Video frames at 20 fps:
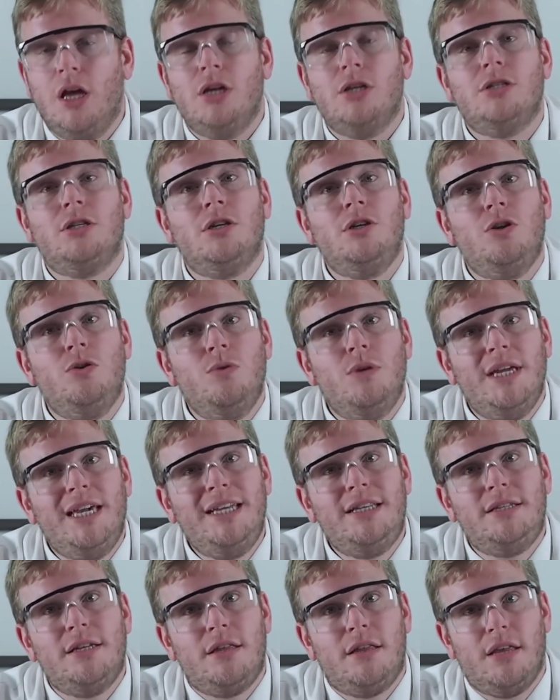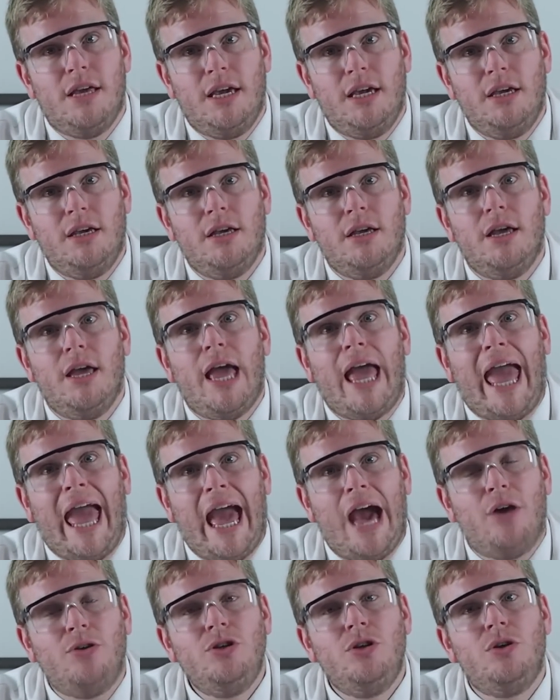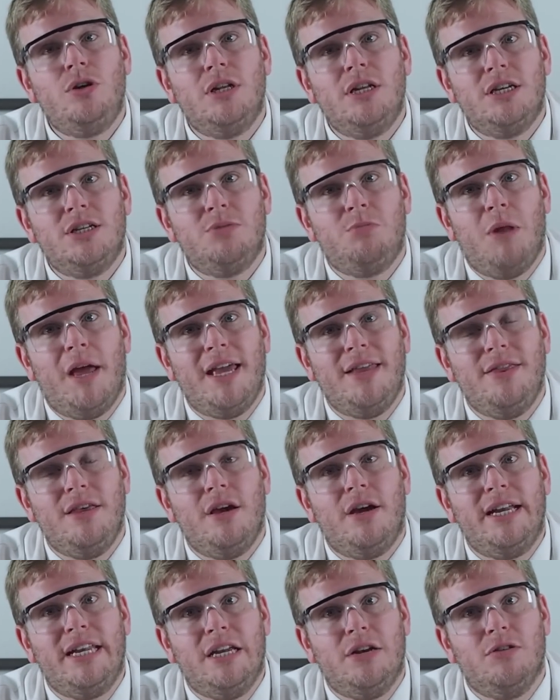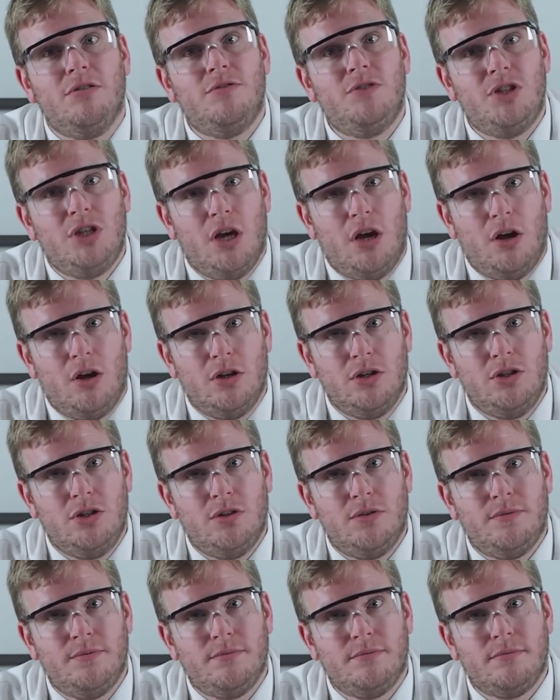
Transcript: so you need to think how you can explain the idea of charge.